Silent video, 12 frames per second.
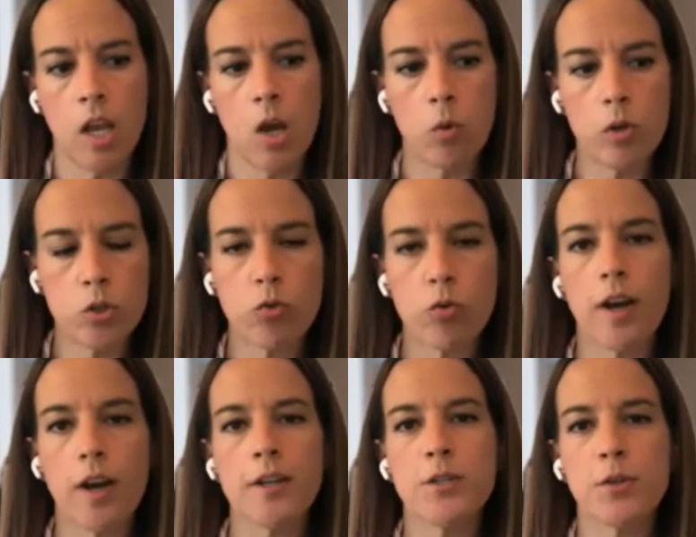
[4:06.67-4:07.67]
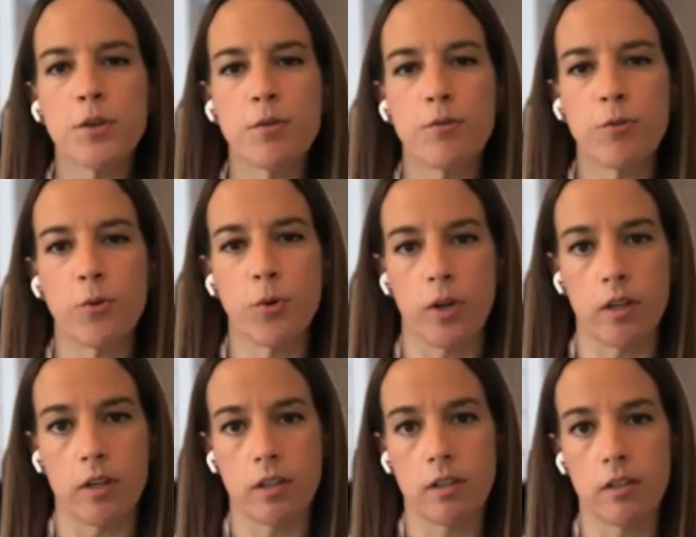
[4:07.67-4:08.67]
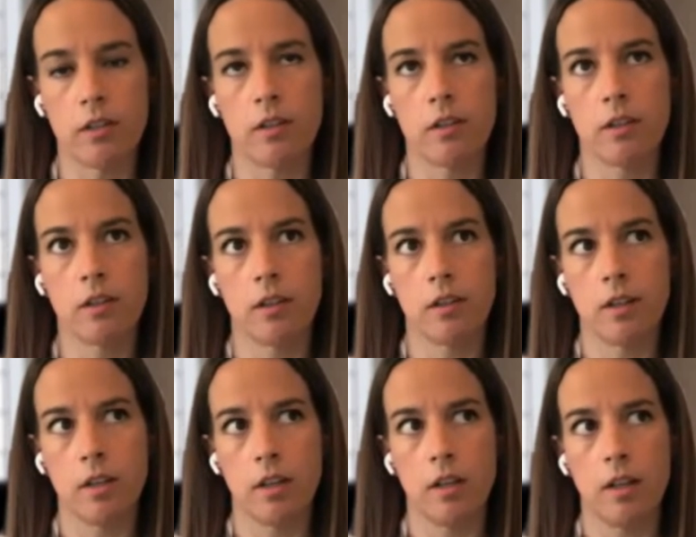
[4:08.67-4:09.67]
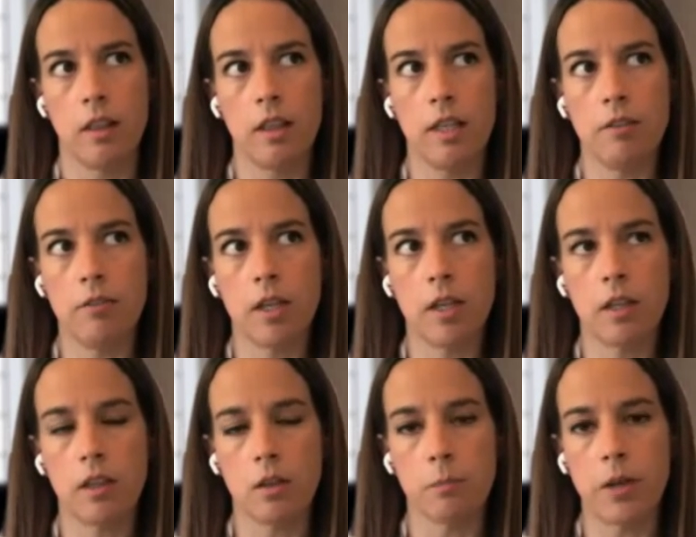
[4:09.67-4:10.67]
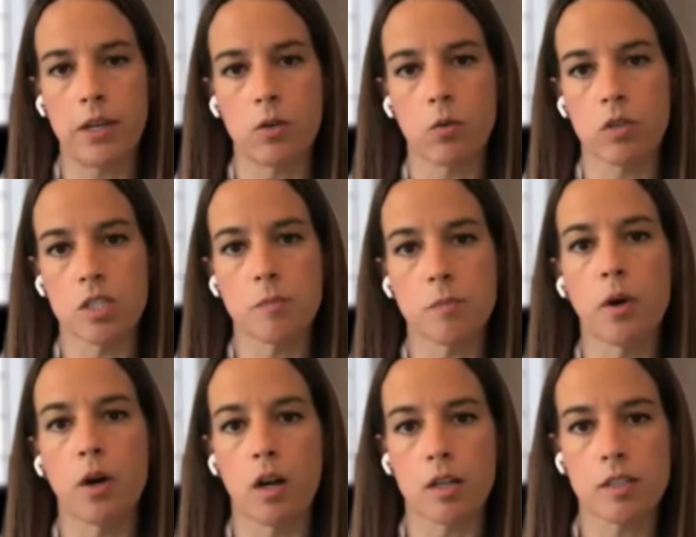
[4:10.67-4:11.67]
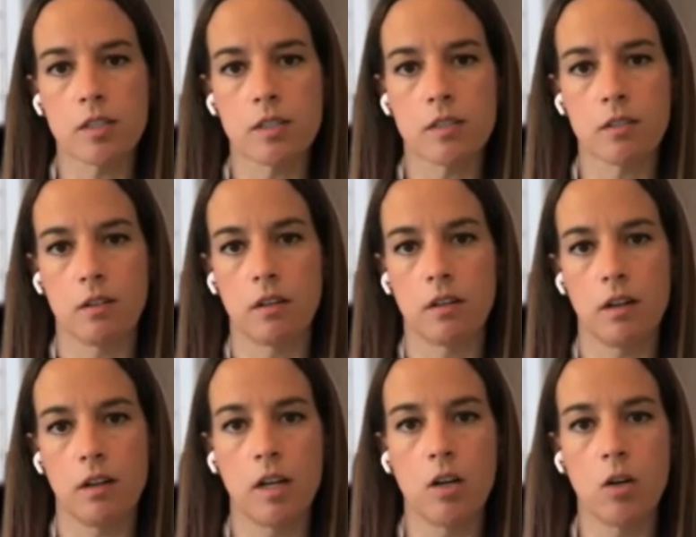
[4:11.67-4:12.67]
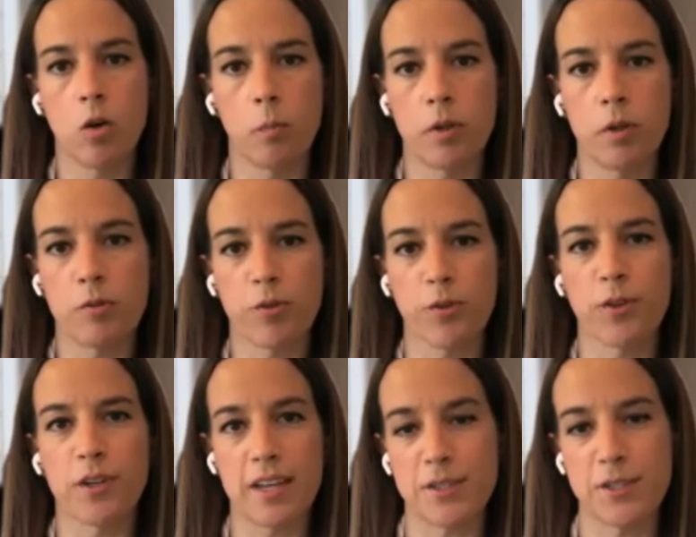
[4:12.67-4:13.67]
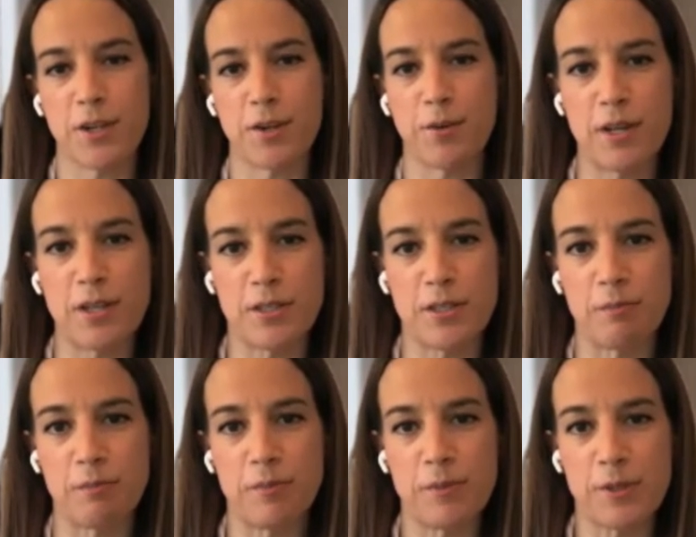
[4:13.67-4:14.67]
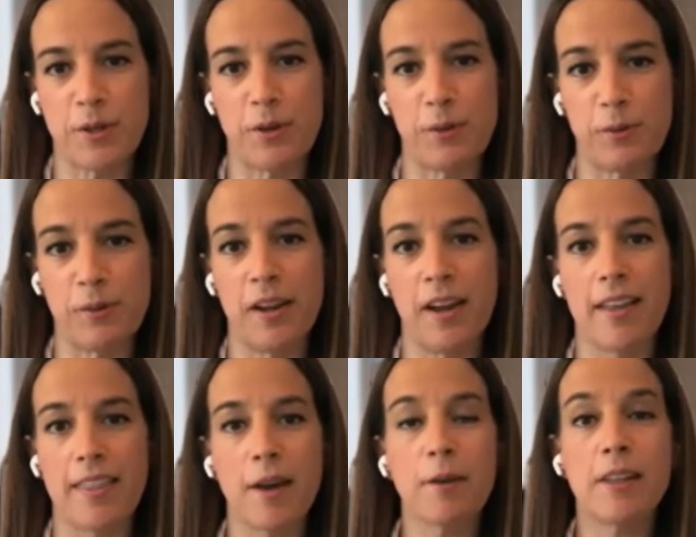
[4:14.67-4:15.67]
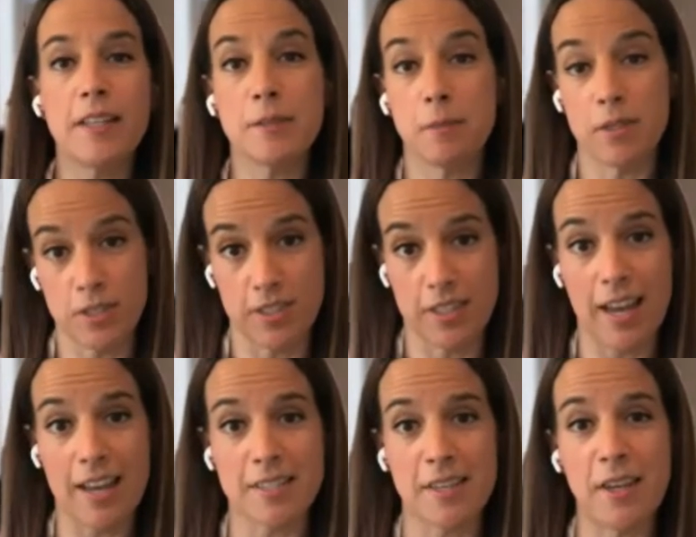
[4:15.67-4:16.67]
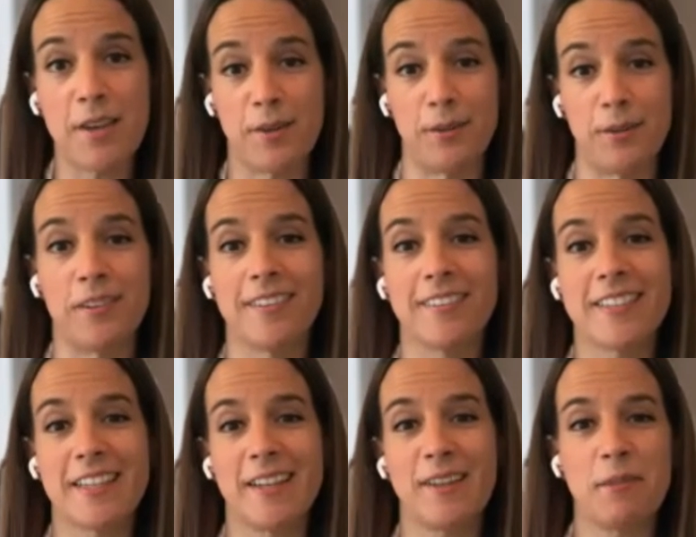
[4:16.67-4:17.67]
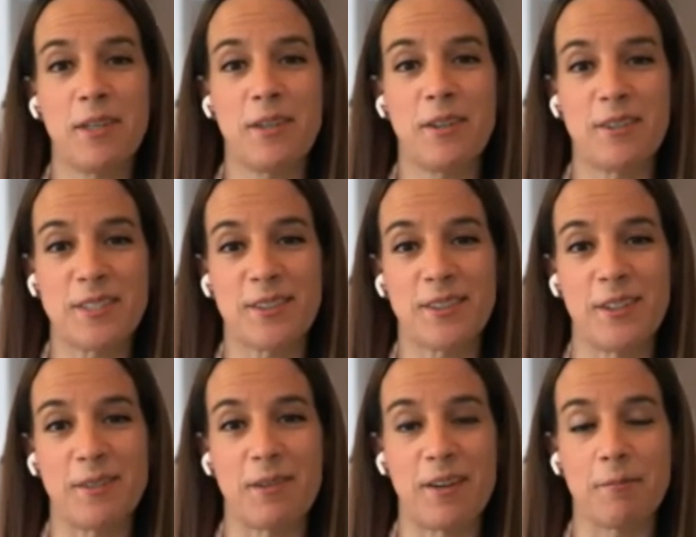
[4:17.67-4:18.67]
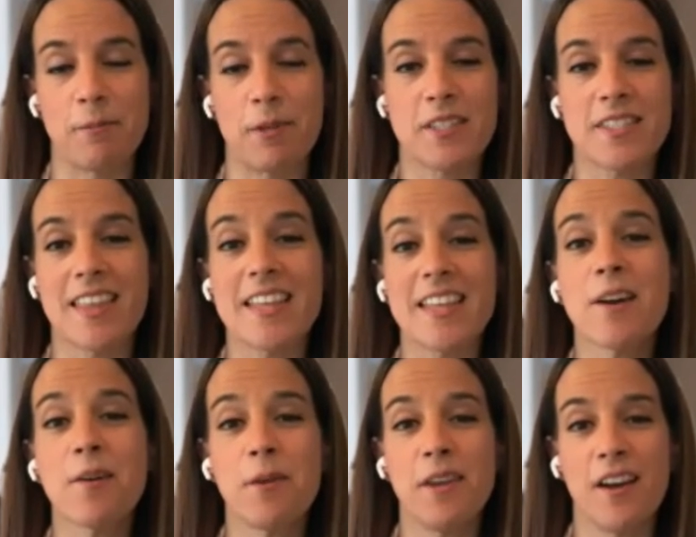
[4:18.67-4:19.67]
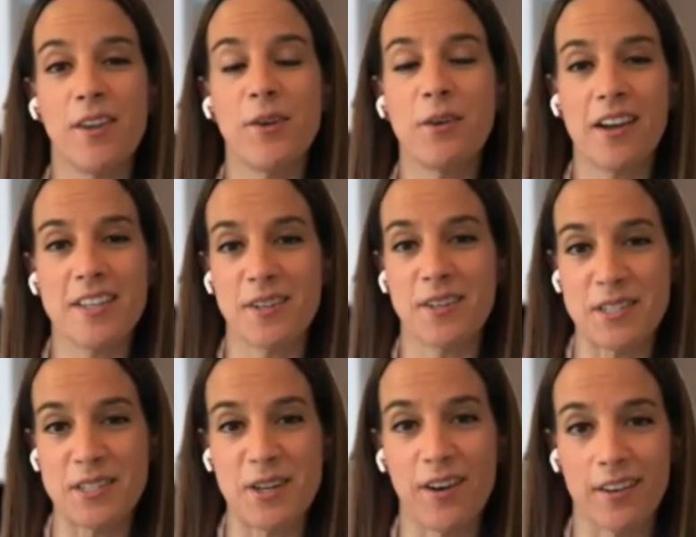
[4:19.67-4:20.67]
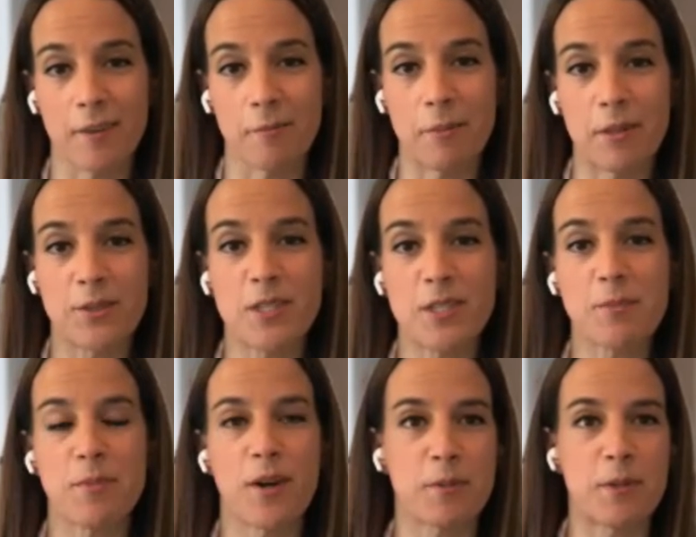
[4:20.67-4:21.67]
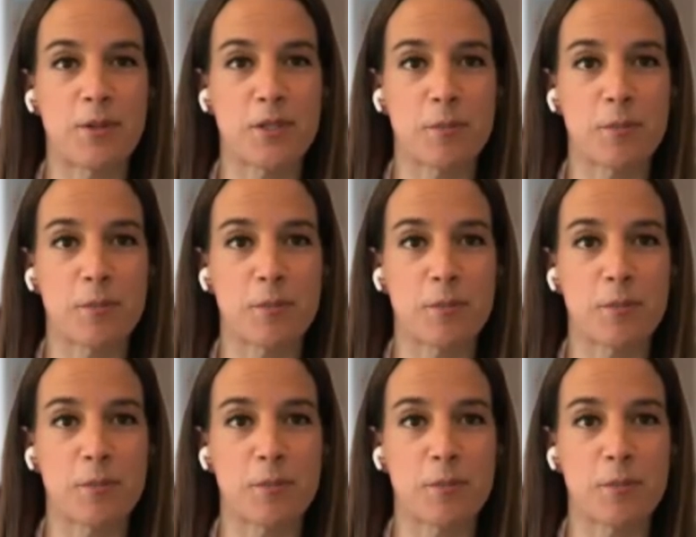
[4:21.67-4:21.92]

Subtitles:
We try to avoid leaving the Pandora's box unopened for the next generation. So that leads me to ask you, tell me your story about, because that's how you and I started talking, Pandora's box. And